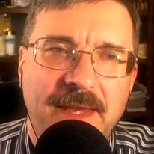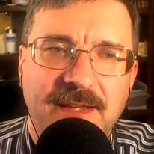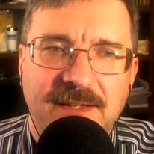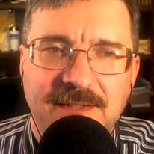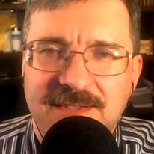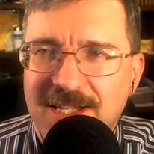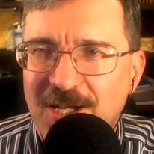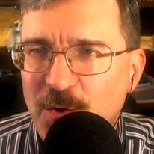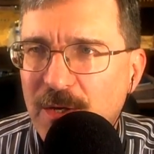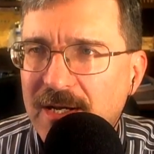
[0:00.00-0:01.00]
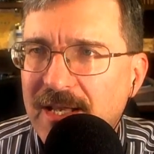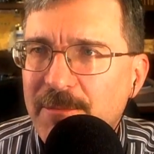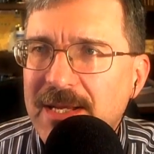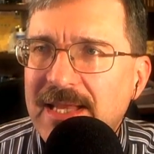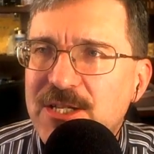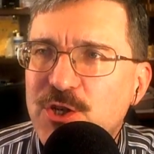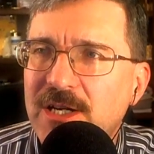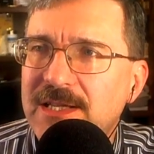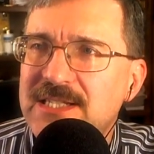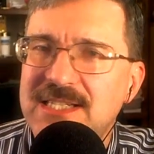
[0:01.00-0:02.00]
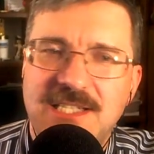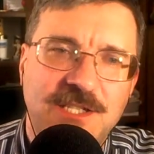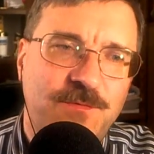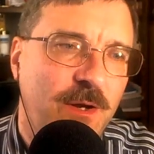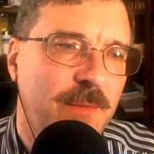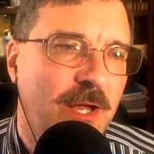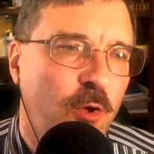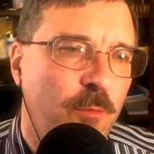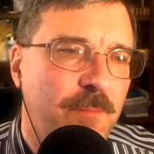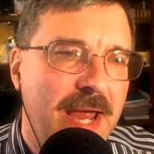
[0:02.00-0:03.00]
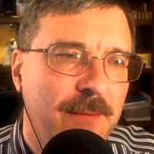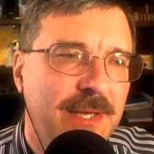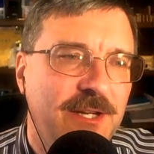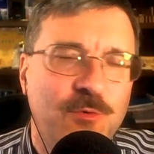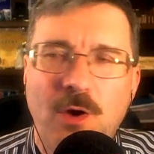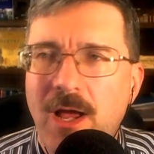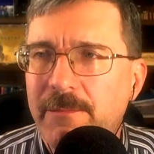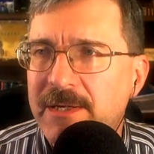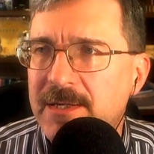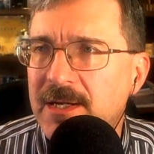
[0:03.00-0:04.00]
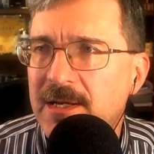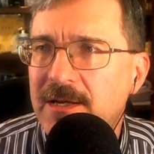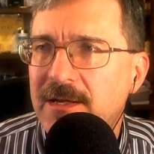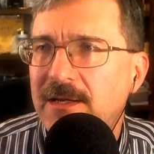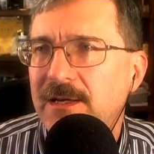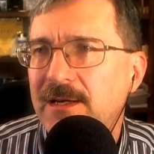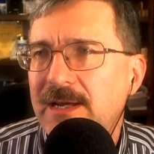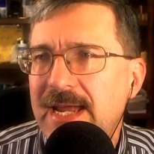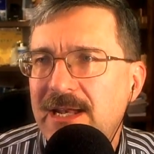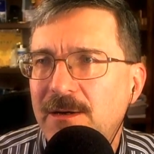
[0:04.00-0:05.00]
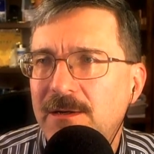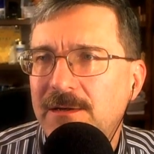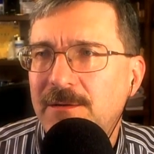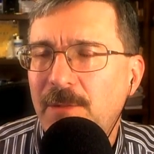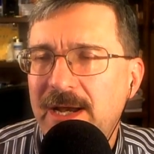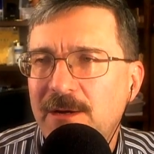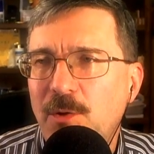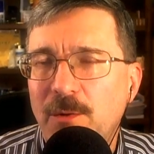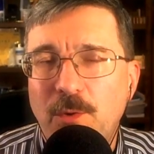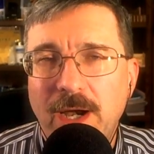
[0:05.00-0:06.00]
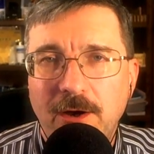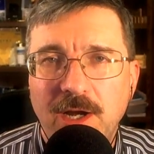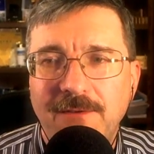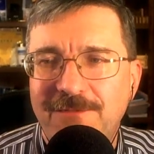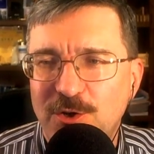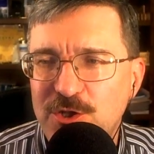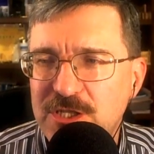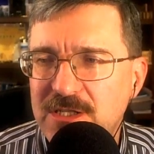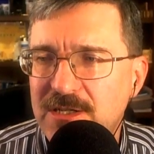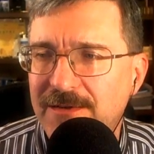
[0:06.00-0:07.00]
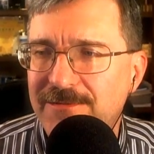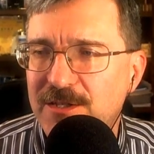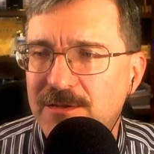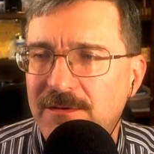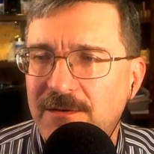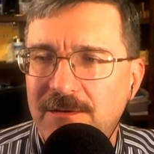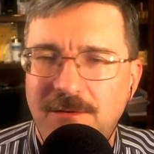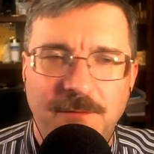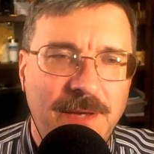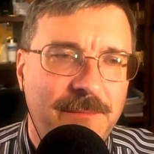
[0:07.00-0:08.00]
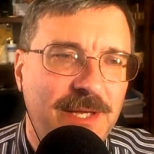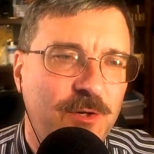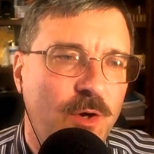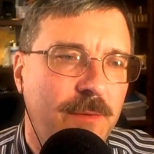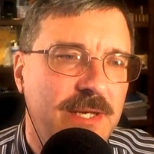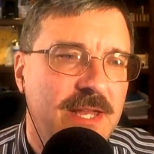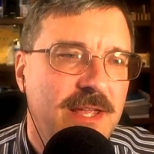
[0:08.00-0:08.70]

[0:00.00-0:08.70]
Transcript: So let me let you hear this. This is from an old Batman and Robin, Hanna-Barbera version of the Batman and Robin.